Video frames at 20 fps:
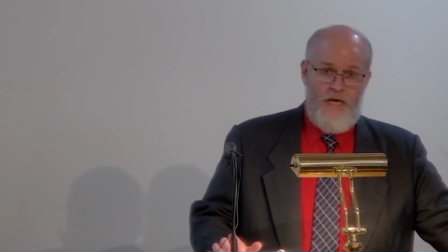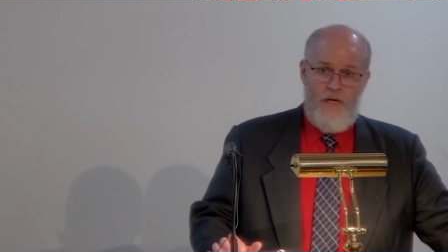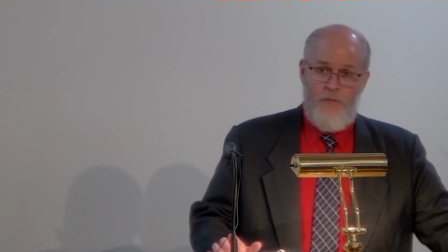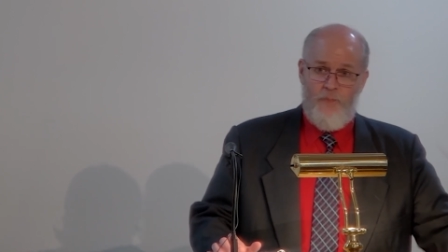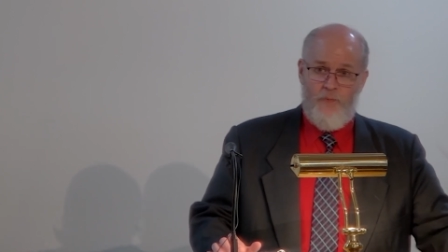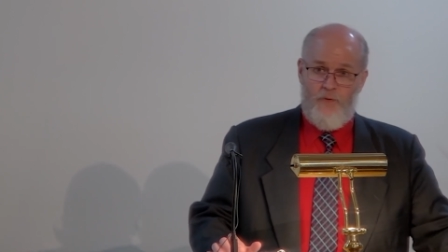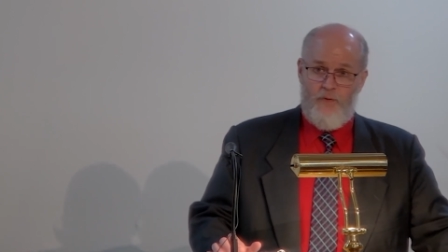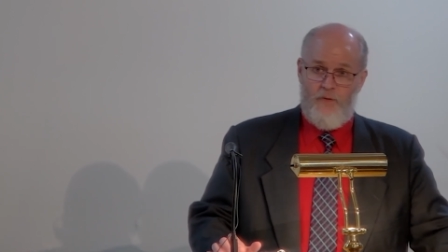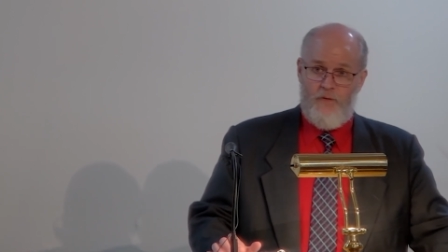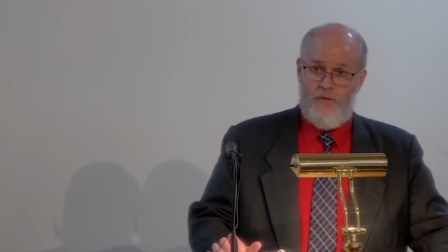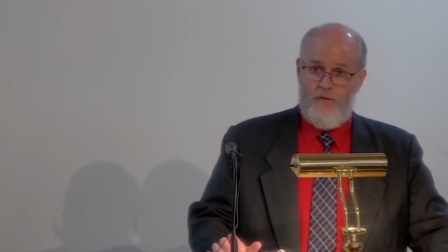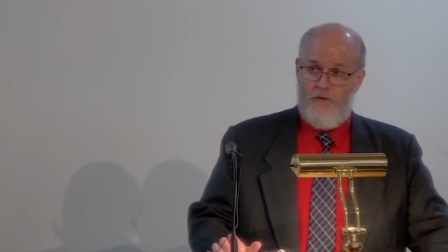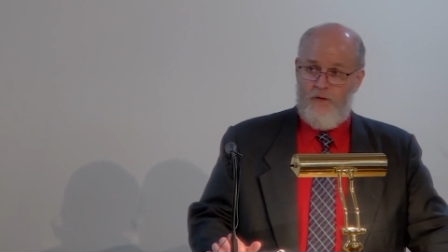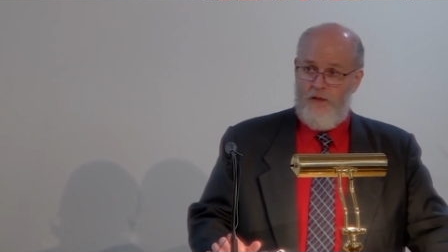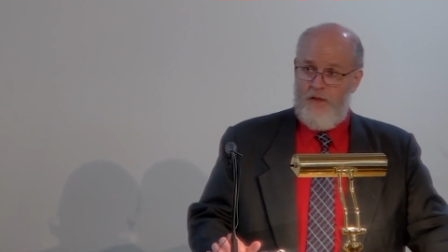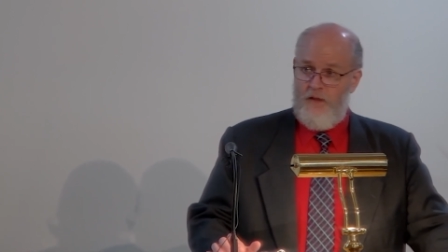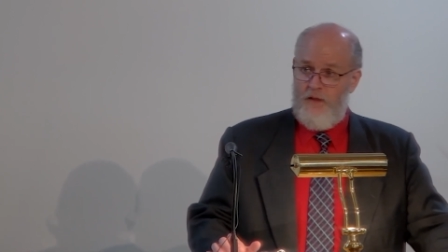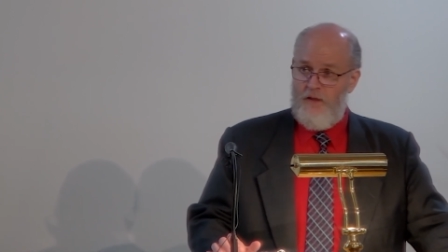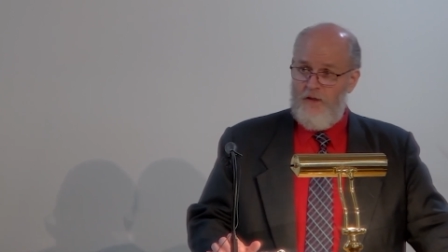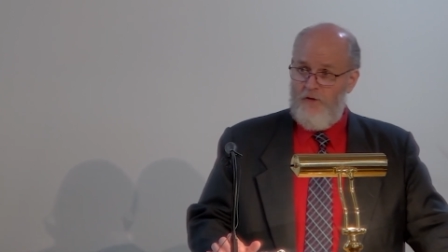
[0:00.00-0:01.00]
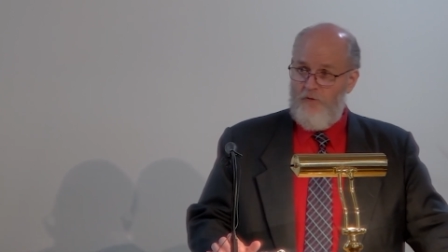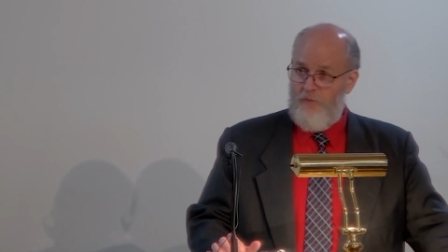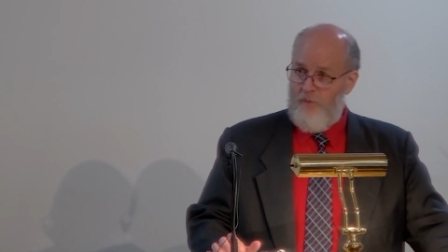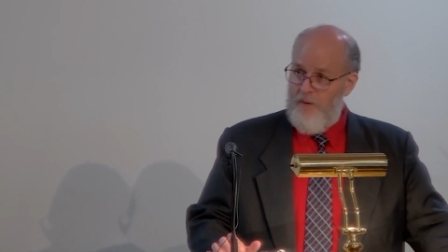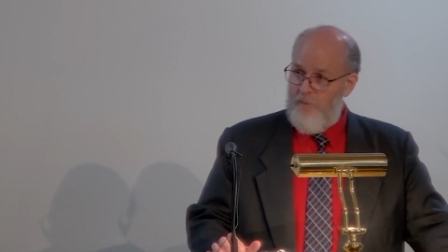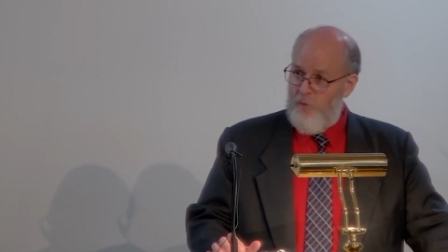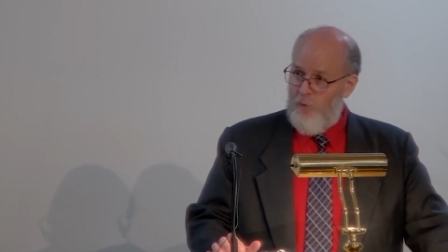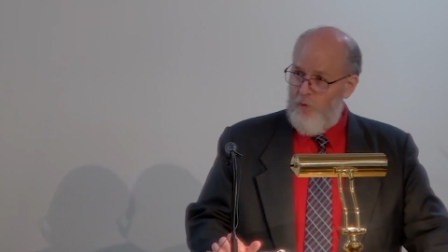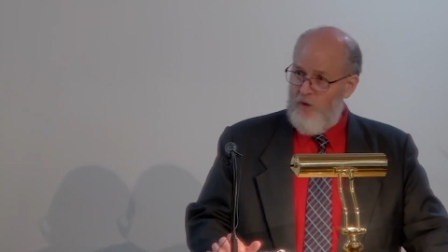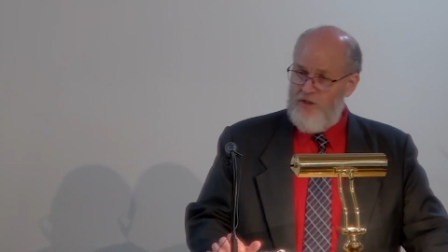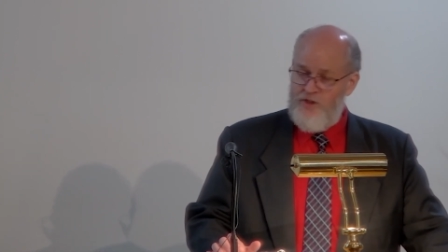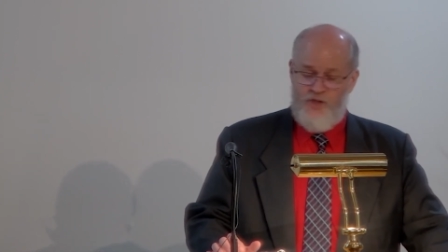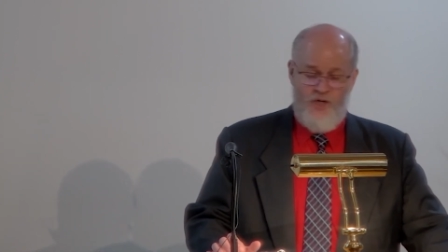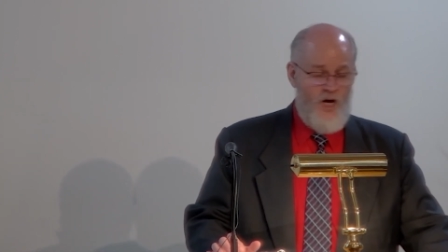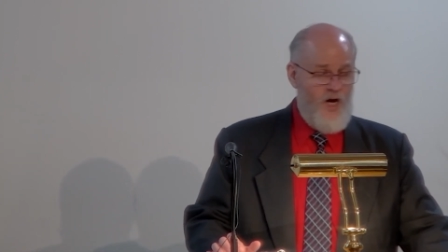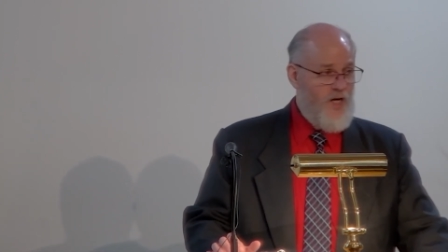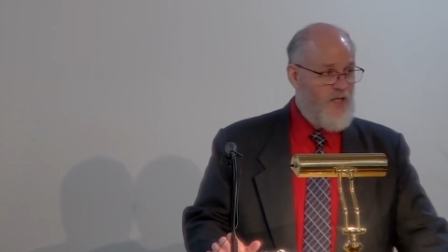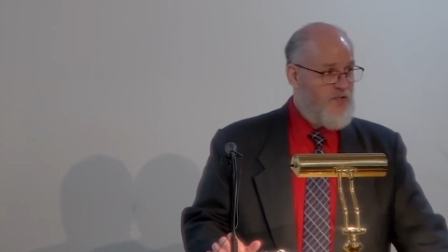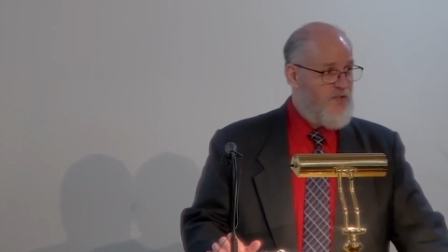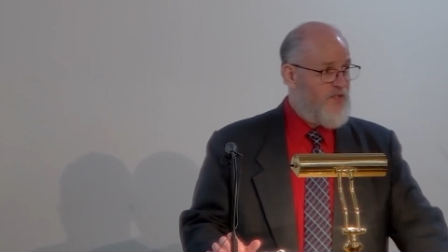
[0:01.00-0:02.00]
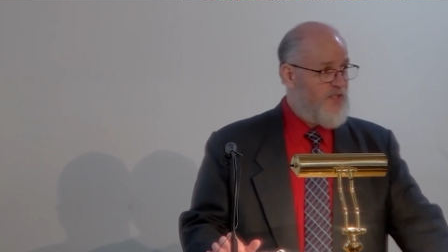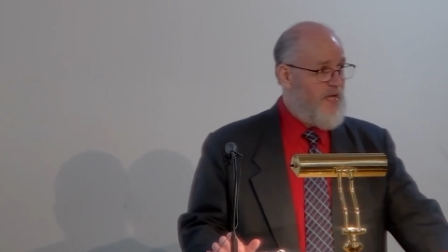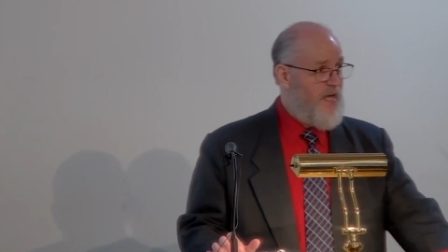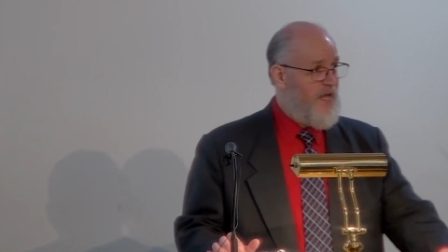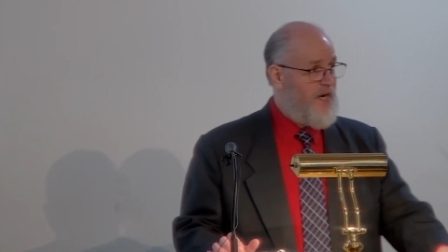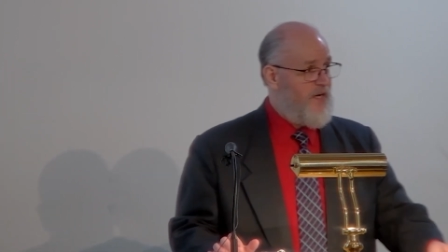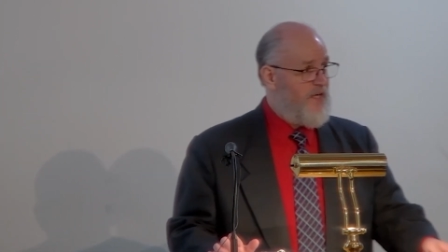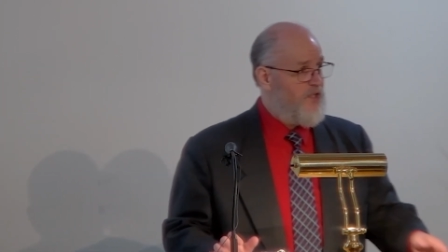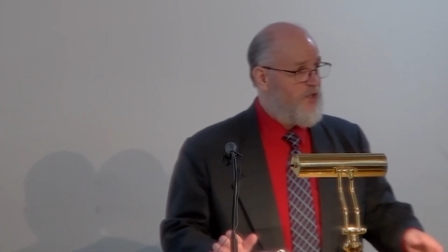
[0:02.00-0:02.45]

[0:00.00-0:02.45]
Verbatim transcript: people. Remember what John said